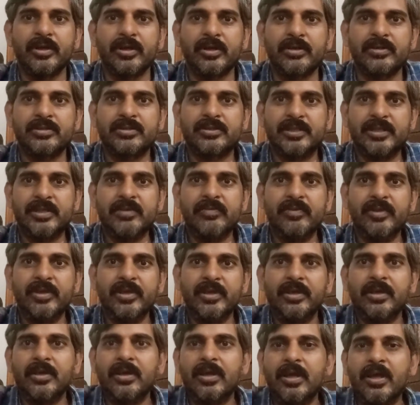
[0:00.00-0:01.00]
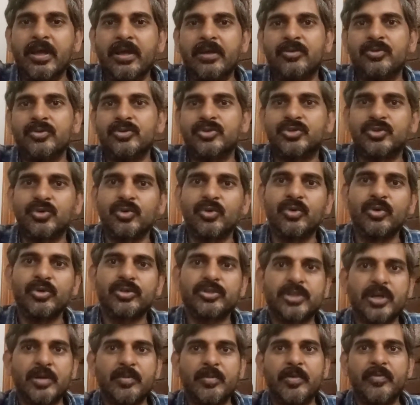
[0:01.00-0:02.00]
CV to show
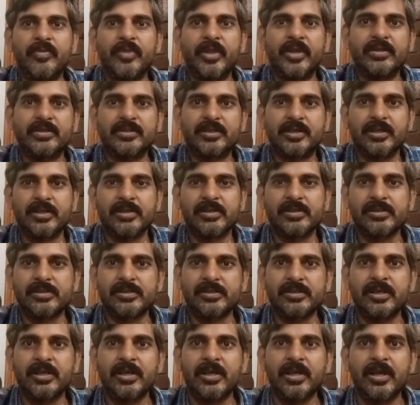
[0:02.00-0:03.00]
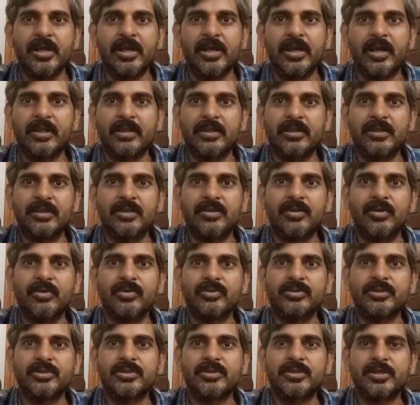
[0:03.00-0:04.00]
some of the skills, and
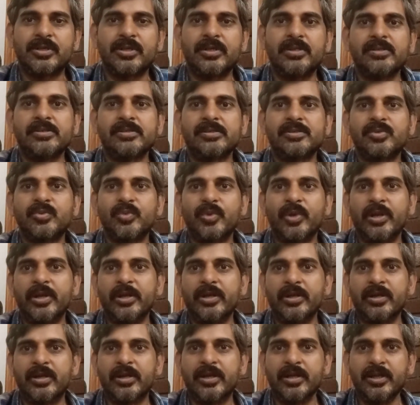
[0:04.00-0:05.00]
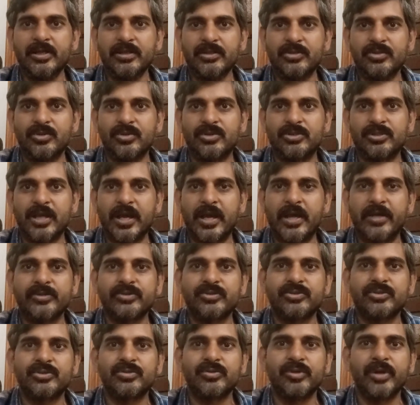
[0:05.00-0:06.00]
those skills will increase your
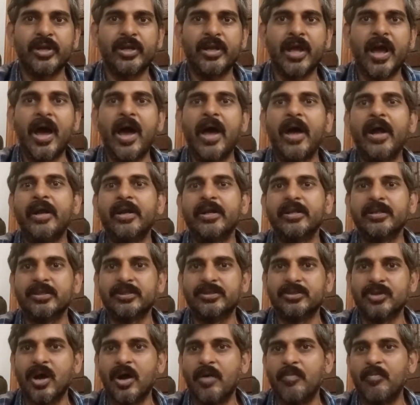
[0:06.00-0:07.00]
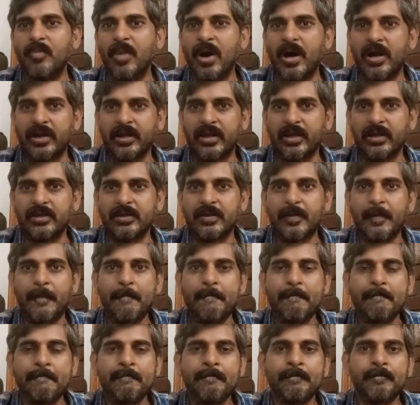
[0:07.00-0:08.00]
chance to get hired in the job market.
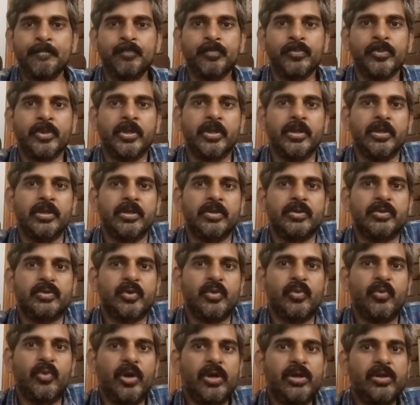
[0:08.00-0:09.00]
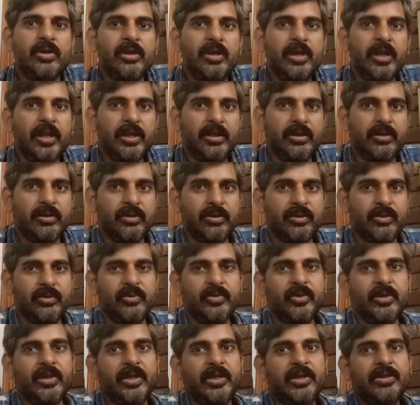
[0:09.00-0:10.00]
So what you need to
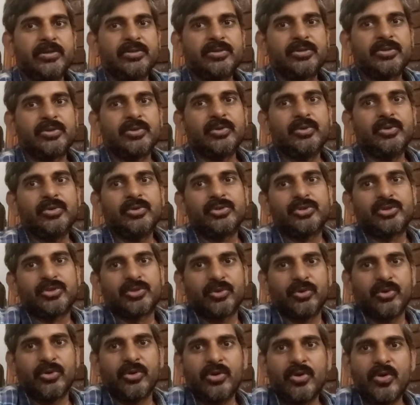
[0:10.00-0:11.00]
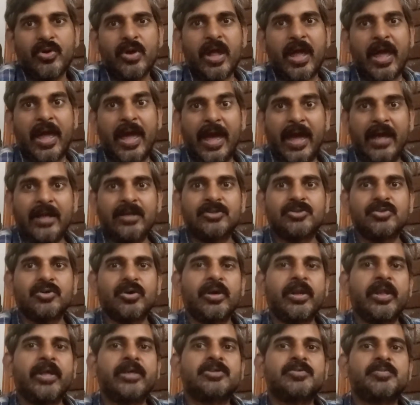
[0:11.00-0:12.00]
do is to show your
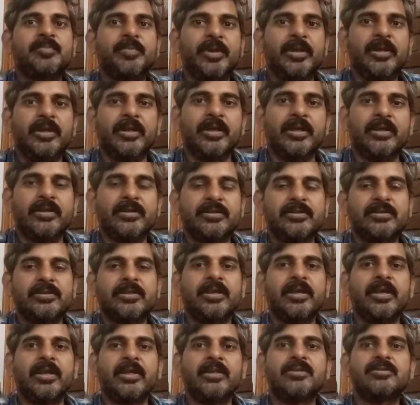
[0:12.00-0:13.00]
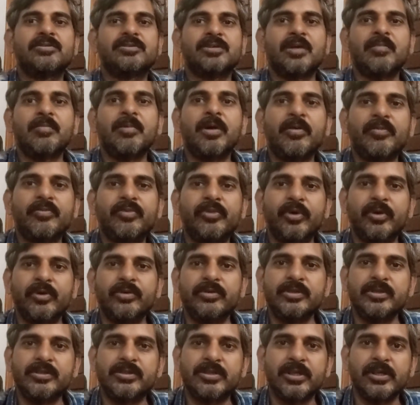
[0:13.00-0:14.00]
hands-on experience in some of
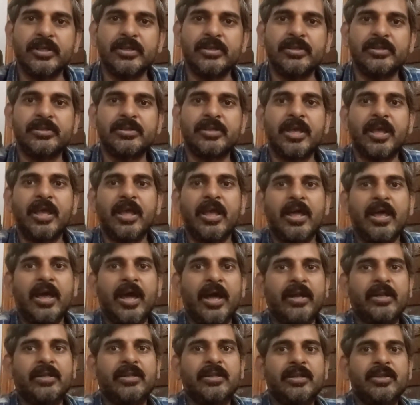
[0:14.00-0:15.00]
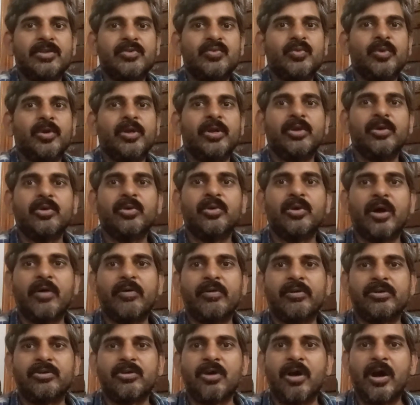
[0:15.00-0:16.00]
those skills, and in this video I
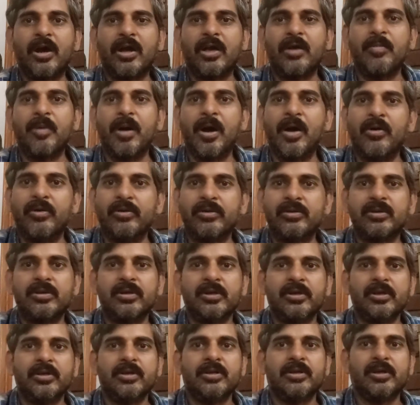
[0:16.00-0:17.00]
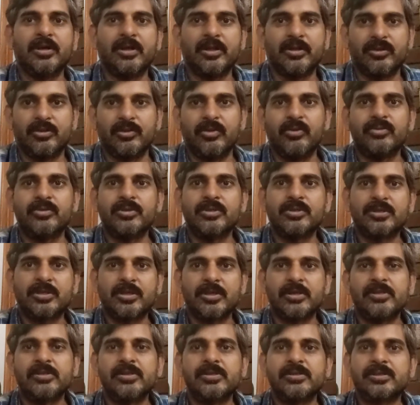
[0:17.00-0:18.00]
will talk about those
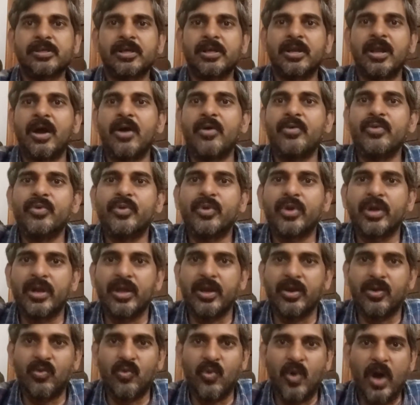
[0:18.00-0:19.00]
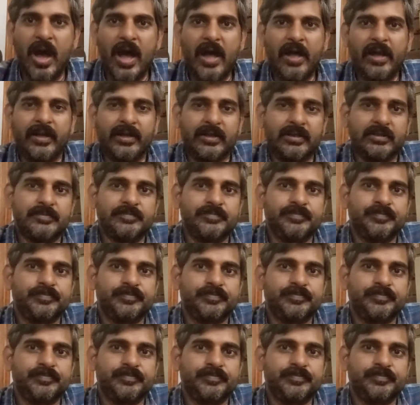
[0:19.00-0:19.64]
skills and how you can acquire it.